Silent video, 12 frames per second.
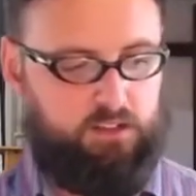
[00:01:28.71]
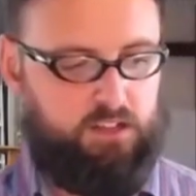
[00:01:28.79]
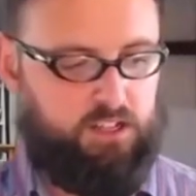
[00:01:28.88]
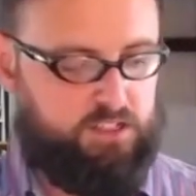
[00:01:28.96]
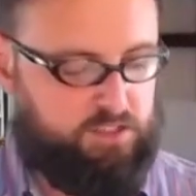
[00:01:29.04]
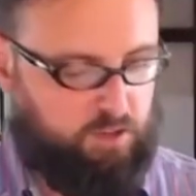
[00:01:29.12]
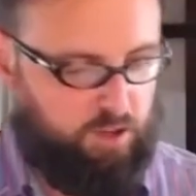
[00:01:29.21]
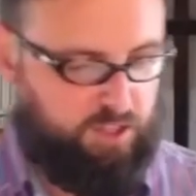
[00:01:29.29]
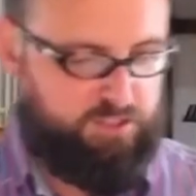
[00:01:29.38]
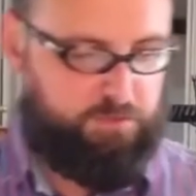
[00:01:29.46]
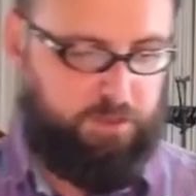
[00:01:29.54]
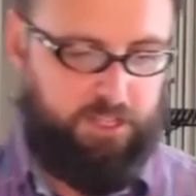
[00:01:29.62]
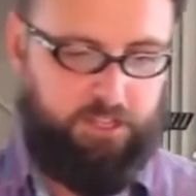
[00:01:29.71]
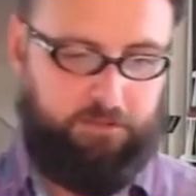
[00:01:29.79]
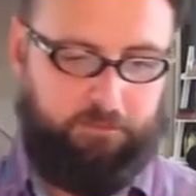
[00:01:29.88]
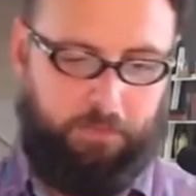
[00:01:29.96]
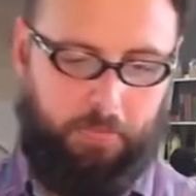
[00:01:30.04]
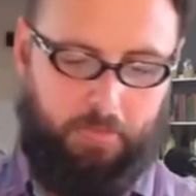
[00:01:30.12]
So last week,
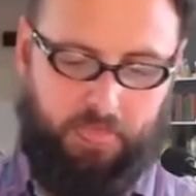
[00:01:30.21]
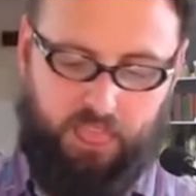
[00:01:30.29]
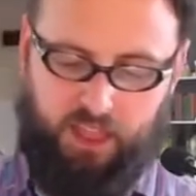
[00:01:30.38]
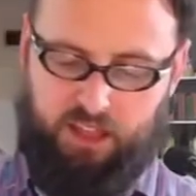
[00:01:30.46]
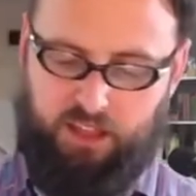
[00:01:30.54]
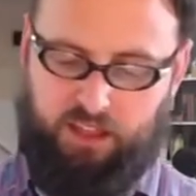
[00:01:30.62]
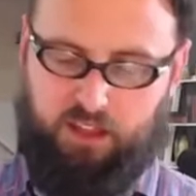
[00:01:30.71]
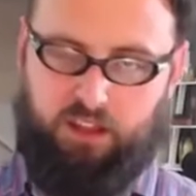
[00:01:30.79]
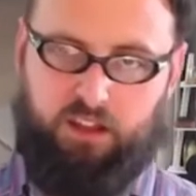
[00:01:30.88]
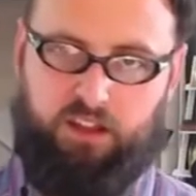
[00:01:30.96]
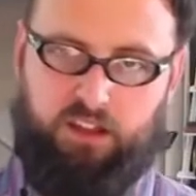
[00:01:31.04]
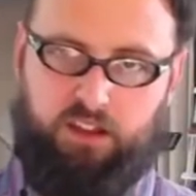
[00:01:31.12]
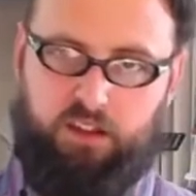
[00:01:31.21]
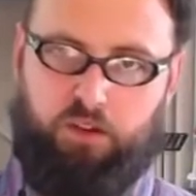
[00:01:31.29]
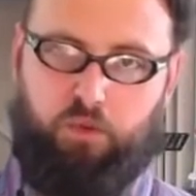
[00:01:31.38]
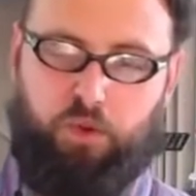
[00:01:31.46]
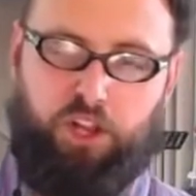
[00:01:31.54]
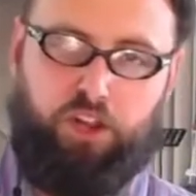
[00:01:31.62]

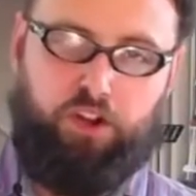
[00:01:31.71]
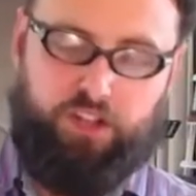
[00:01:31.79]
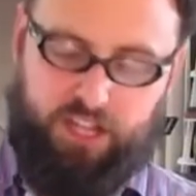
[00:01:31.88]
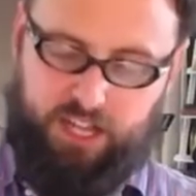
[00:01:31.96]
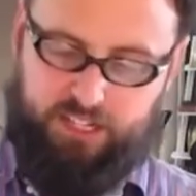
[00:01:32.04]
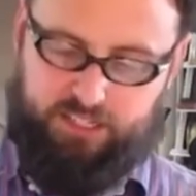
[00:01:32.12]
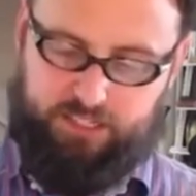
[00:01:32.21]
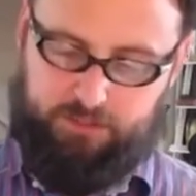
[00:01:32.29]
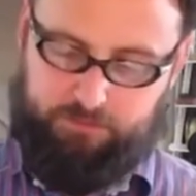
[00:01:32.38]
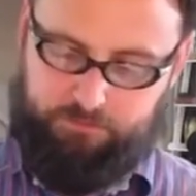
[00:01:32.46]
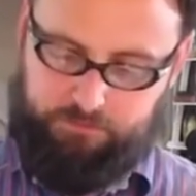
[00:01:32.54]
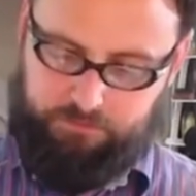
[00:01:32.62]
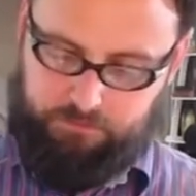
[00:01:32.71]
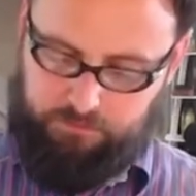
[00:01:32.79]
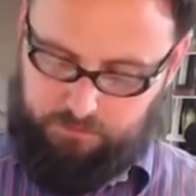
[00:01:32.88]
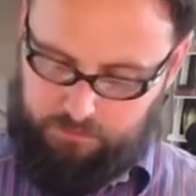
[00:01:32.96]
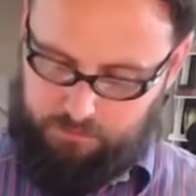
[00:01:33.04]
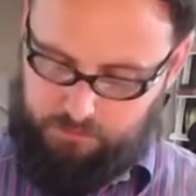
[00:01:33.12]
we looked at
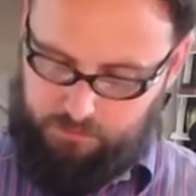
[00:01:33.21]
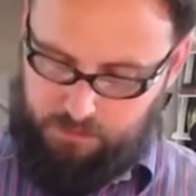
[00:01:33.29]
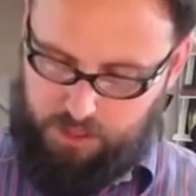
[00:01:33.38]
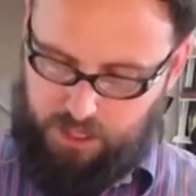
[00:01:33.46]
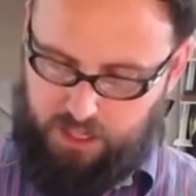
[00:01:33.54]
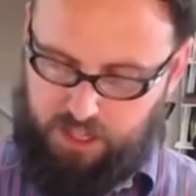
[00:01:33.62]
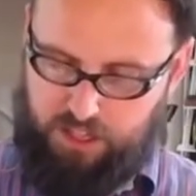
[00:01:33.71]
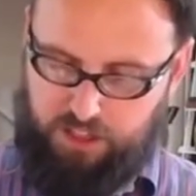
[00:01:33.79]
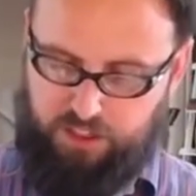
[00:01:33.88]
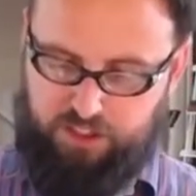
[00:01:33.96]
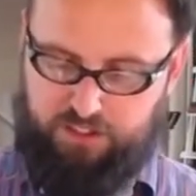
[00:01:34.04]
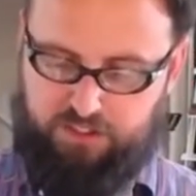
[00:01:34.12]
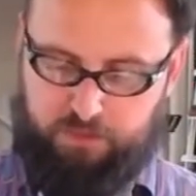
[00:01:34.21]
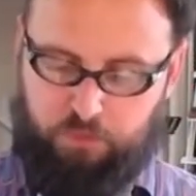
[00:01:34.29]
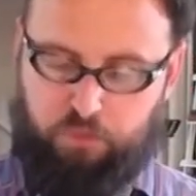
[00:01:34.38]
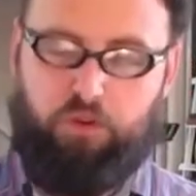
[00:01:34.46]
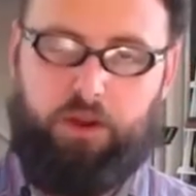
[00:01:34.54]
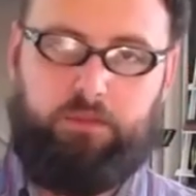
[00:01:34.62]
the
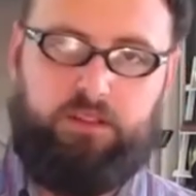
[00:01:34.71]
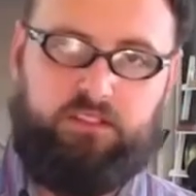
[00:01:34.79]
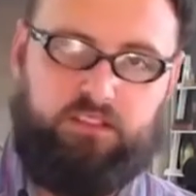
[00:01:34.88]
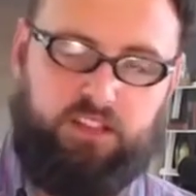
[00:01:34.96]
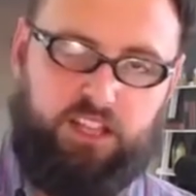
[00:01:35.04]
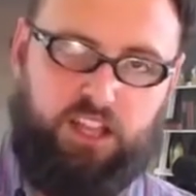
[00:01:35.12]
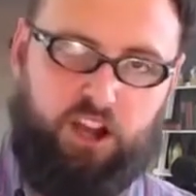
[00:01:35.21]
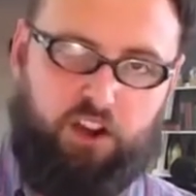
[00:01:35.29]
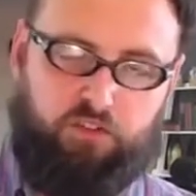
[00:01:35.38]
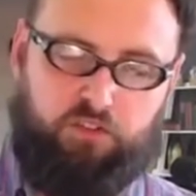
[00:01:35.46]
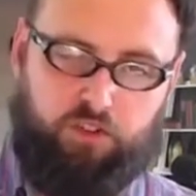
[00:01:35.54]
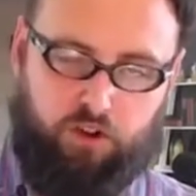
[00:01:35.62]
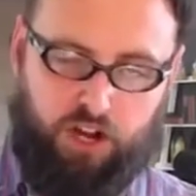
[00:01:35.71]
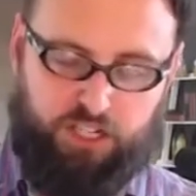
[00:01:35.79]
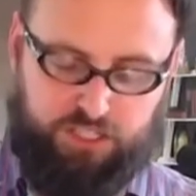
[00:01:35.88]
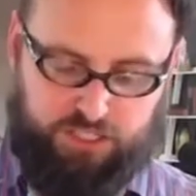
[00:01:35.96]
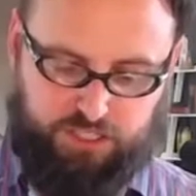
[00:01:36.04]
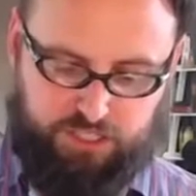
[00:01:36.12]
supremacy of
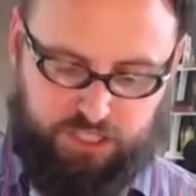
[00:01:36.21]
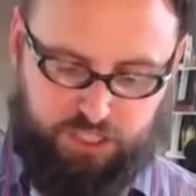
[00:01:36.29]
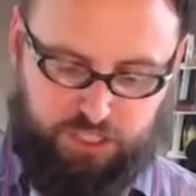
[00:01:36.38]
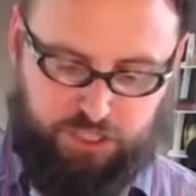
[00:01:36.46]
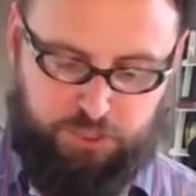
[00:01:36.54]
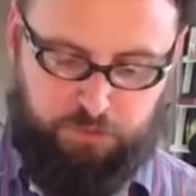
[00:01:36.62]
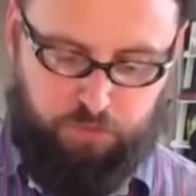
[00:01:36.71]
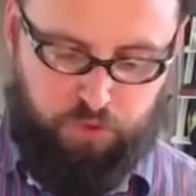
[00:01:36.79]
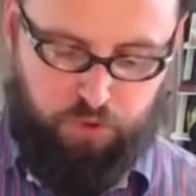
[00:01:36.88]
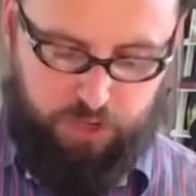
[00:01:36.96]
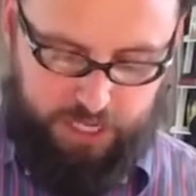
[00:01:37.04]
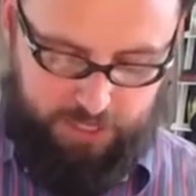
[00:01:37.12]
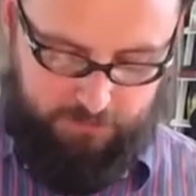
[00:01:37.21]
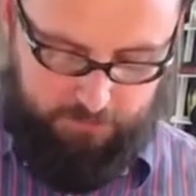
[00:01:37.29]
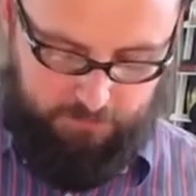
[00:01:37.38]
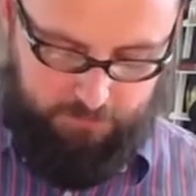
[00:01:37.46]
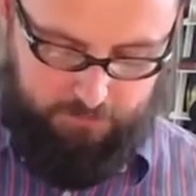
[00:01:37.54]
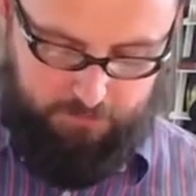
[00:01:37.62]
Christ, supreme.